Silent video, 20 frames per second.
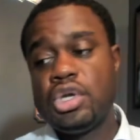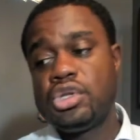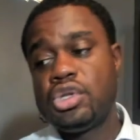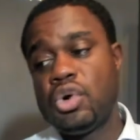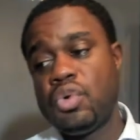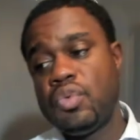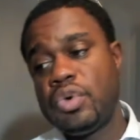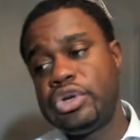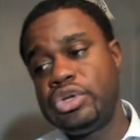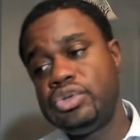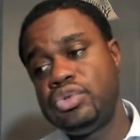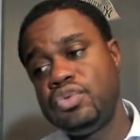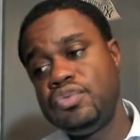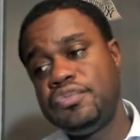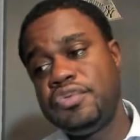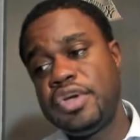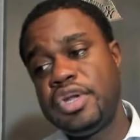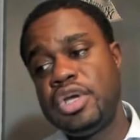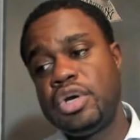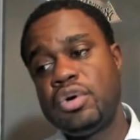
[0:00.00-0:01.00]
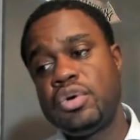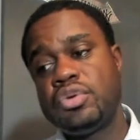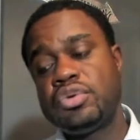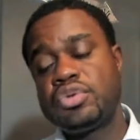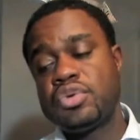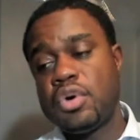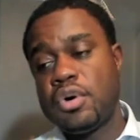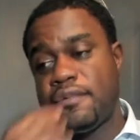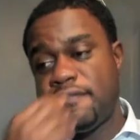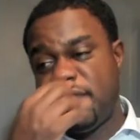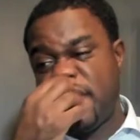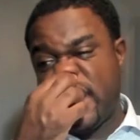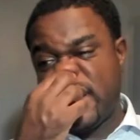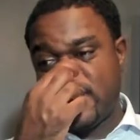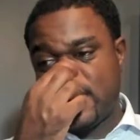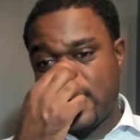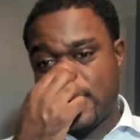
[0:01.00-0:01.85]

don't want to do videos on fights